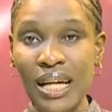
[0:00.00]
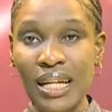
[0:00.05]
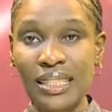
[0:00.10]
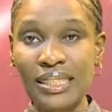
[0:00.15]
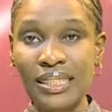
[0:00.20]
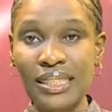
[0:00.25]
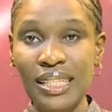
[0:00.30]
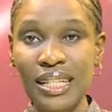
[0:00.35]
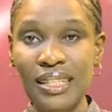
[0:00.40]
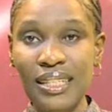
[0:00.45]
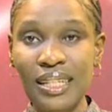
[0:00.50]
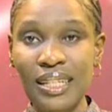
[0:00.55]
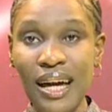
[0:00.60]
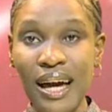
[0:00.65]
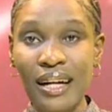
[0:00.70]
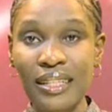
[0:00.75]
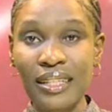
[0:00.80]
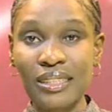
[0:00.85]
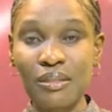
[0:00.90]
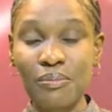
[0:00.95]
It said the
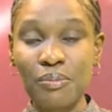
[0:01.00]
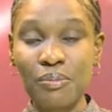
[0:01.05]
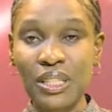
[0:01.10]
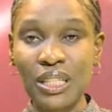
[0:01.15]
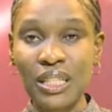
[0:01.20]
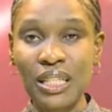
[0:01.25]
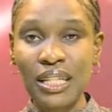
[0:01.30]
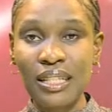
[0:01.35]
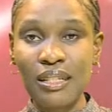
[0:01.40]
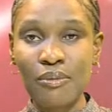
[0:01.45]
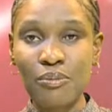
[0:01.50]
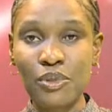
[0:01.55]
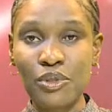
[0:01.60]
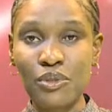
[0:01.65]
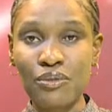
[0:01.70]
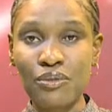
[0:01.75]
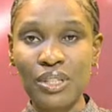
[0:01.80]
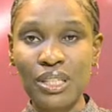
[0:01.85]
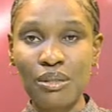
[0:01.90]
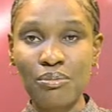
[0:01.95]
IGP, in
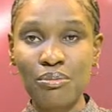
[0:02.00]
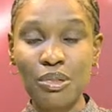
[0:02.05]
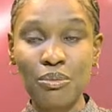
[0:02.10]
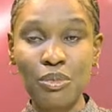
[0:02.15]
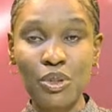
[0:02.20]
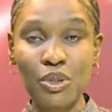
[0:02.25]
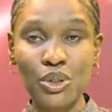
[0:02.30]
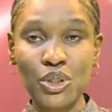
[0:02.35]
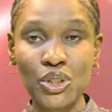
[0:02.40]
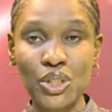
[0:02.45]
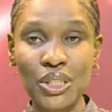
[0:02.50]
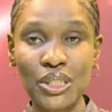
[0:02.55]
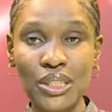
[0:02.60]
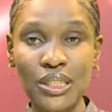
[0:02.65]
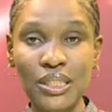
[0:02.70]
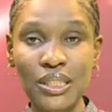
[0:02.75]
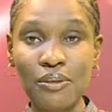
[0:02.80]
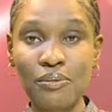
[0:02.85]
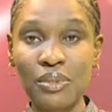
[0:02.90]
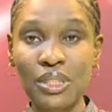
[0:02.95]
approving the
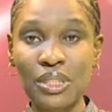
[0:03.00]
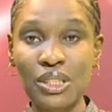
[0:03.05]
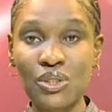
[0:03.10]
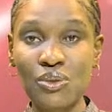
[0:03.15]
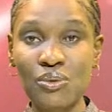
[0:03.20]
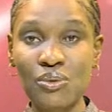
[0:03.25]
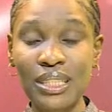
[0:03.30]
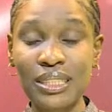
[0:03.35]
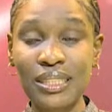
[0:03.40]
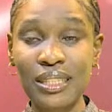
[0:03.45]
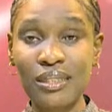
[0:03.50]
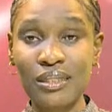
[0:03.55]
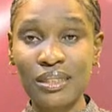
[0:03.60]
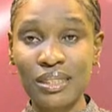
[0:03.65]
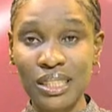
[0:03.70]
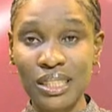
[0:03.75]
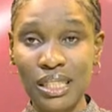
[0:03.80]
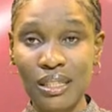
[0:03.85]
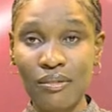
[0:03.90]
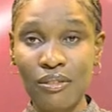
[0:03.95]
promotions, reiterated the
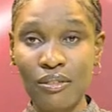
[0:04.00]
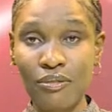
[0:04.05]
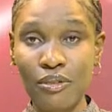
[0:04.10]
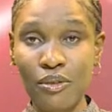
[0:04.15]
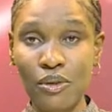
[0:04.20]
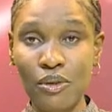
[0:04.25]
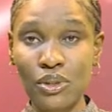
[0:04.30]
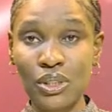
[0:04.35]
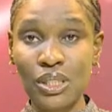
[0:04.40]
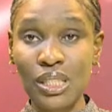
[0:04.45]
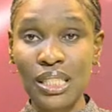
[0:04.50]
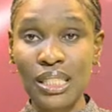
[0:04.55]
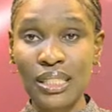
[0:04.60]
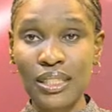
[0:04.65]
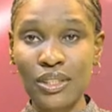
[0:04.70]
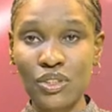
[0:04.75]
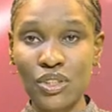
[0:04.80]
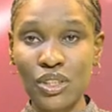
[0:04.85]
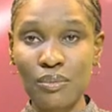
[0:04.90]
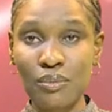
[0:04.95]
zeal of the force
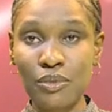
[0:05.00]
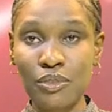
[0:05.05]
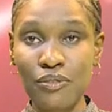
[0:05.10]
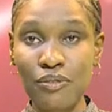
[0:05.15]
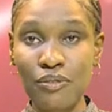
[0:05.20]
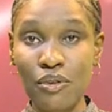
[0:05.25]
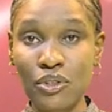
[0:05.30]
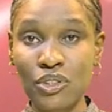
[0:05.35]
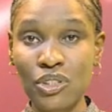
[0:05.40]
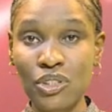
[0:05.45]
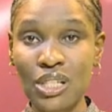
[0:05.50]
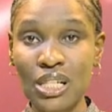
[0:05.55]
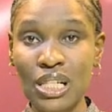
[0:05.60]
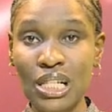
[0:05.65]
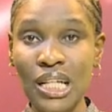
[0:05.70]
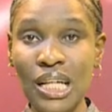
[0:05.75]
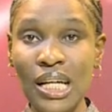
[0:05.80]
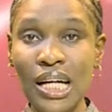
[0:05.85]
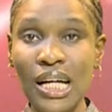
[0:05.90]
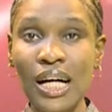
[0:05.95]
leadership to
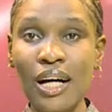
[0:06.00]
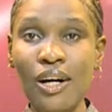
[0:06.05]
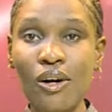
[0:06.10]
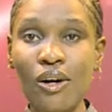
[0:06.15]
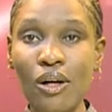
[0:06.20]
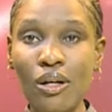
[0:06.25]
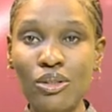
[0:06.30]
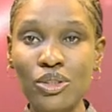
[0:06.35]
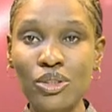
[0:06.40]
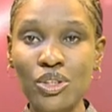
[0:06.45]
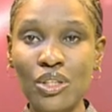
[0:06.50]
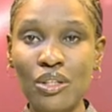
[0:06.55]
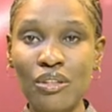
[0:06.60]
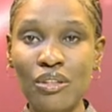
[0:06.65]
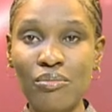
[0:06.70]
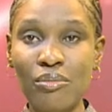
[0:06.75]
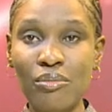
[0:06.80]
foster a culture of